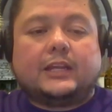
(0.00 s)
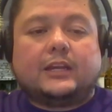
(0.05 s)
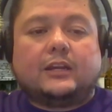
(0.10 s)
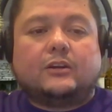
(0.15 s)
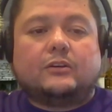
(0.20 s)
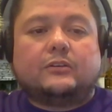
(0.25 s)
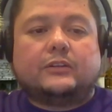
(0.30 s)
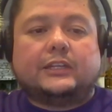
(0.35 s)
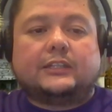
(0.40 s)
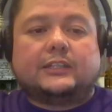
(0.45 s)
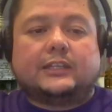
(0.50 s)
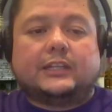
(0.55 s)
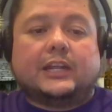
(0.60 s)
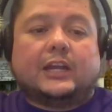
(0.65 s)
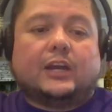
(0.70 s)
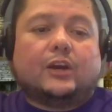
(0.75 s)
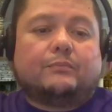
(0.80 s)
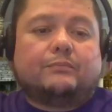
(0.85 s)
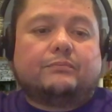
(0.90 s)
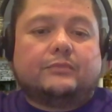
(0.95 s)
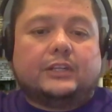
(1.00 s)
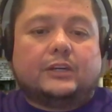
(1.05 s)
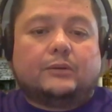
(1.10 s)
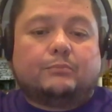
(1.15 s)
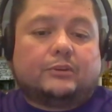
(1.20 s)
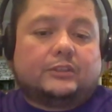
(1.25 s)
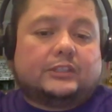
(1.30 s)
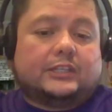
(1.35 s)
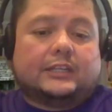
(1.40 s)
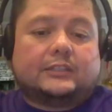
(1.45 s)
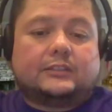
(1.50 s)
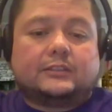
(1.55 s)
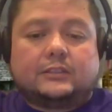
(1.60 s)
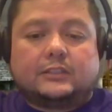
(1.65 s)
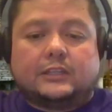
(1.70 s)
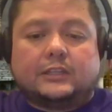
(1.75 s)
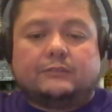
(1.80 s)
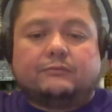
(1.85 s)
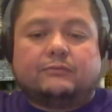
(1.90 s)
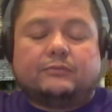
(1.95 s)
it can help protect
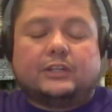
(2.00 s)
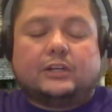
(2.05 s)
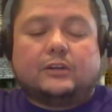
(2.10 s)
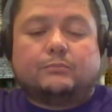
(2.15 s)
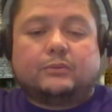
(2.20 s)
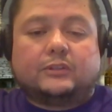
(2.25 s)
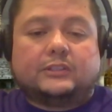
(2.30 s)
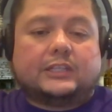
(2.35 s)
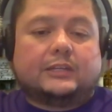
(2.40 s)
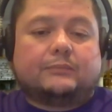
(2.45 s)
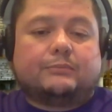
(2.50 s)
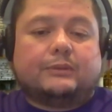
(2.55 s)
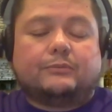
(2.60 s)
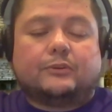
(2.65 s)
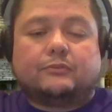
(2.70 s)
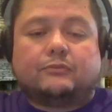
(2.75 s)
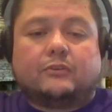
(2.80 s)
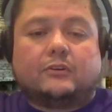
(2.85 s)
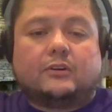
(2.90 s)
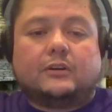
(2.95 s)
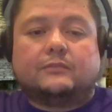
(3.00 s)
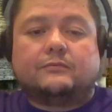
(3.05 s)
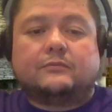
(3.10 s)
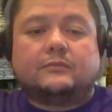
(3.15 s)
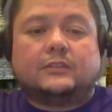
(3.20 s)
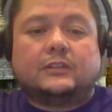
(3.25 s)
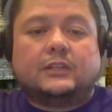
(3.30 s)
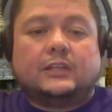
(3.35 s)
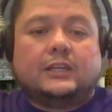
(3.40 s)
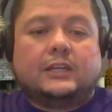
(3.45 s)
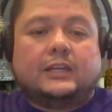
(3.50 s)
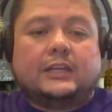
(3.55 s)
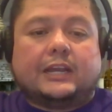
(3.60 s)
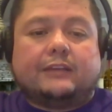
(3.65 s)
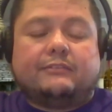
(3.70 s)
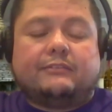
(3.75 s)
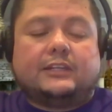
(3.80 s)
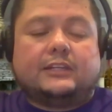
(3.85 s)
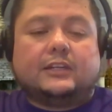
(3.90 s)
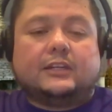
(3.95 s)
protect people from
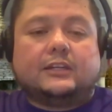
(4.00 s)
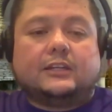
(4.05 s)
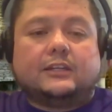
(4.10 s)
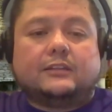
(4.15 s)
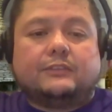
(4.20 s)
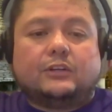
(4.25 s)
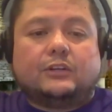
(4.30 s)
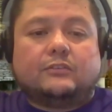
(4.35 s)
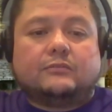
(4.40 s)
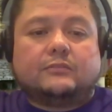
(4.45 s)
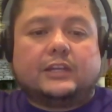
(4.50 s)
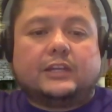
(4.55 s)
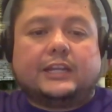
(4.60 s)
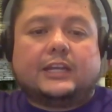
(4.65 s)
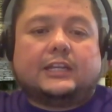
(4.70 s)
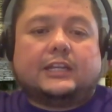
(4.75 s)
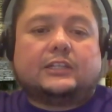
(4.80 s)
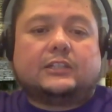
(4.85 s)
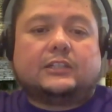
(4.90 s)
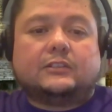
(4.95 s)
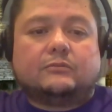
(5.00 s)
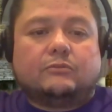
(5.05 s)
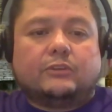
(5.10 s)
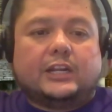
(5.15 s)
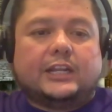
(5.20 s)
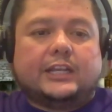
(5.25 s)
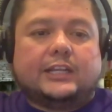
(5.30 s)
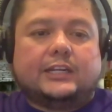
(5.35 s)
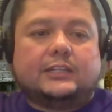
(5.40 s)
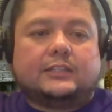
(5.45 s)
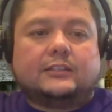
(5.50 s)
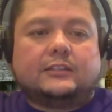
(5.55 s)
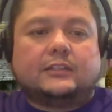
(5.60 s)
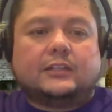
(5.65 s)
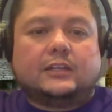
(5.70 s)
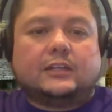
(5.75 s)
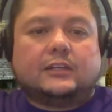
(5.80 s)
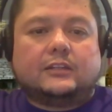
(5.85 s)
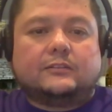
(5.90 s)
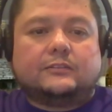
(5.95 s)
having AI related
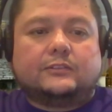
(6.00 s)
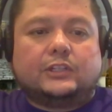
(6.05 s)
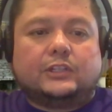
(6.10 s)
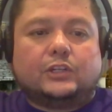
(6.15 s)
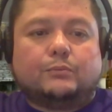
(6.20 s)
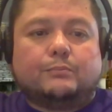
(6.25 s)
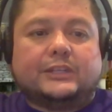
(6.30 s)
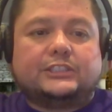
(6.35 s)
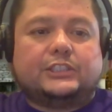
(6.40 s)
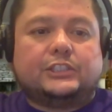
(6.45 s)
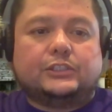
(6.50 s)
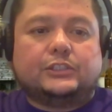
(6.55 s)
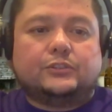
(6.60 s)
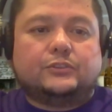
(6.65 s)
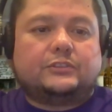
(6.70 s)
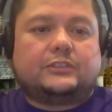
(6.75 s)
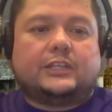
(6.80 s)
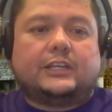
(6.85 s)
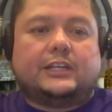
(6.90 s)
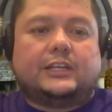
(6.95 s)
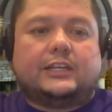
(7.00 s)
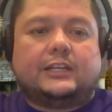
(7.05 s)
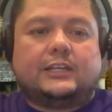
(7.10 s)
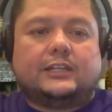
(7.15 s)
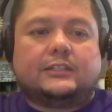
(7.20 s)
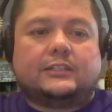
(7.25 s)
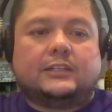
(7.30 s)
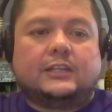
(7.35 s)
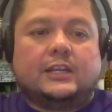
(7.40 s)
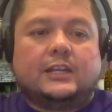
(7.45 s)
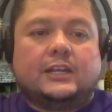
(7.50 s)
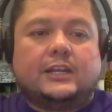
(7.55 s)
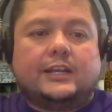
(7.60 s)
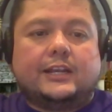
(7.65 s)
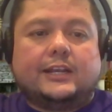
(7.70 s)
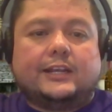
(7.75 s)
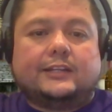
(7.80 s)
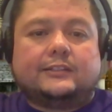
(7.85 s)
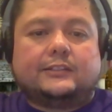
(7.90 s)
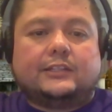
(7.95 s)
misuse and
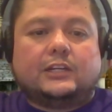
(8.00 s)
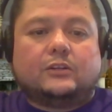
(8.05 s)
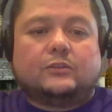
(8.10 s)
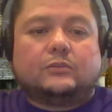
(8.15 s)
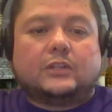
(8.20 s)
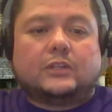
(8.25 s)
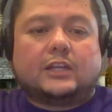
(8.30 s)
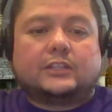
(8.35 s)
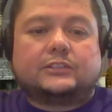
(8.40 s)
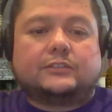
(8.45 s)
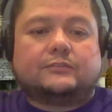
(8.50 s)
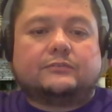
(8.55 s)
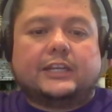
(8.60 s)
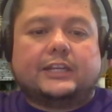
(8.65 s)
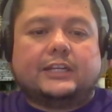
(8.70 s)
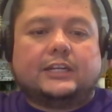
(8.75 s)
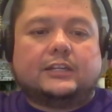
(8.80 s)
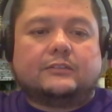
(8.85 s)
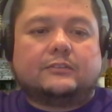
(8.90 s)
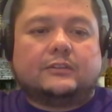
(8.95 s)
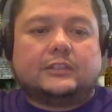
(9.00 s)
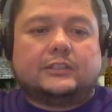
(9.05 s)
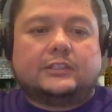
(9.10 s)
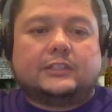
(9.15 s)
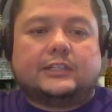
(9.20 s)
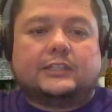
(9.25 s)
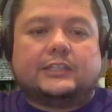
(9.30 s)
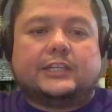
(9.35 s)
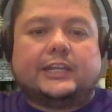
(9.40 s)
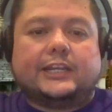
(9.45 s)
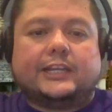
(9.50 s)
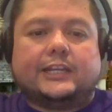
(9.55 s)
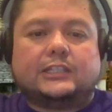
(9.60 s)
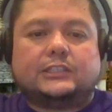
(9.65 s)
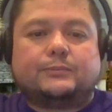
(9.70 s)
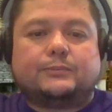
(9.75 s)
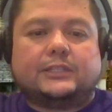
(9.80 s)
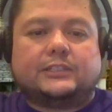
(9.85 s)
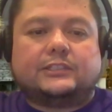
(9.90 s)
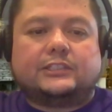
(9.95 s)
loss of data in the AI
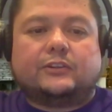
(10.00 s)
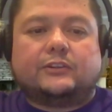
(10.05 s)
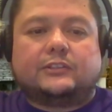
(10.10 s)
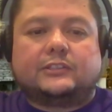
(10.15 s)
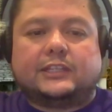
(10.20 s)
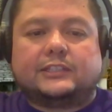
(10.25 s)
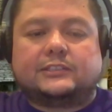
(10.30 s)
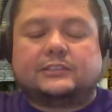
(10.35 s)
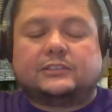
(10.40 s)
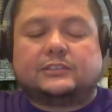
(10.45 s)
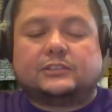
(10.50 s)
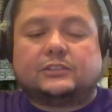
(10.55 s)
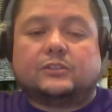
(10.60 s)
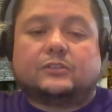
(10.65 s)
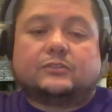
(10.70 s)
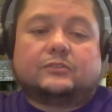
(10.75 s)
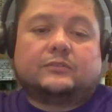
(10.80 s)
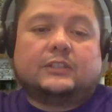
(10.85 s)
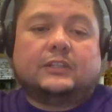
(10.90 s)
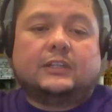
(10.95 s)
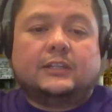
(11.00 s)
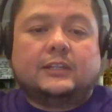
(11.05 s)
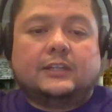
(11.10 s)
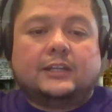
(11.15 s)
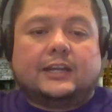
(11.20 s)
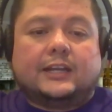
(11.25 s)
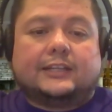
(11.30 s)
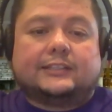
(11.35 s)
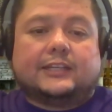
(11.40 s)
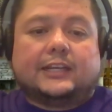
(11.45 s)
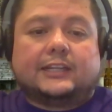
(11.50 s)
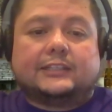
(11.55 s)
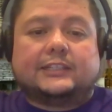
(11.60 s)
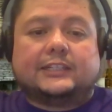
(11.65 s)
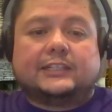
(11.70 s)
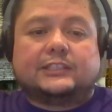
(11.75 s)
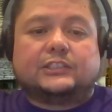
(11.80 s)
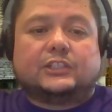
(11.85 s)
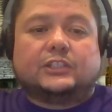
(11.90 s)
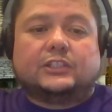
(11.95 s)
space here in Texas. So I think
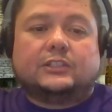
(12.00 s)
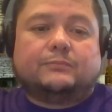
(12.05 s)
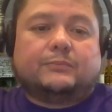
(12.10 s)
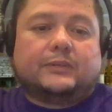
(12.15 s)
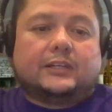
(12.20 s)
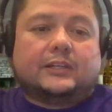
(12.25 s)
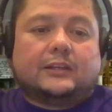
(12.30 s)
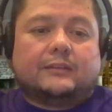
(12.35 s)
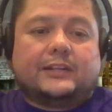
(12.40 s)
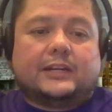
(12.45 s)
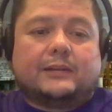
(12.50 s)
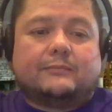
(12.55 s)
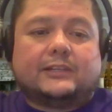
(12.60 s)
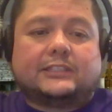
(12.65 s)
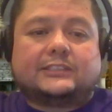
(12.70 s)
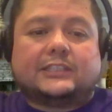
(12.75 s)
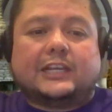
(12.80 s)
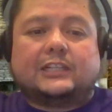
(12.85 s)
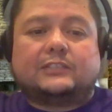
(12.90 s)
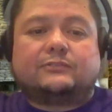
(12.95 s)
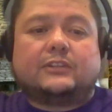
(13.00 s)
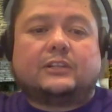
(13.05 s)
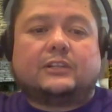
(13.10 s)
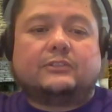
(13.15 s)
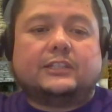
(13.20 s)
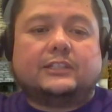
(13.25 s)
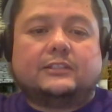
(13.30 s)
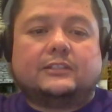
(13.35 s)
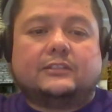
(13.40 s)
it's good, but I mean, am I satisfied with it?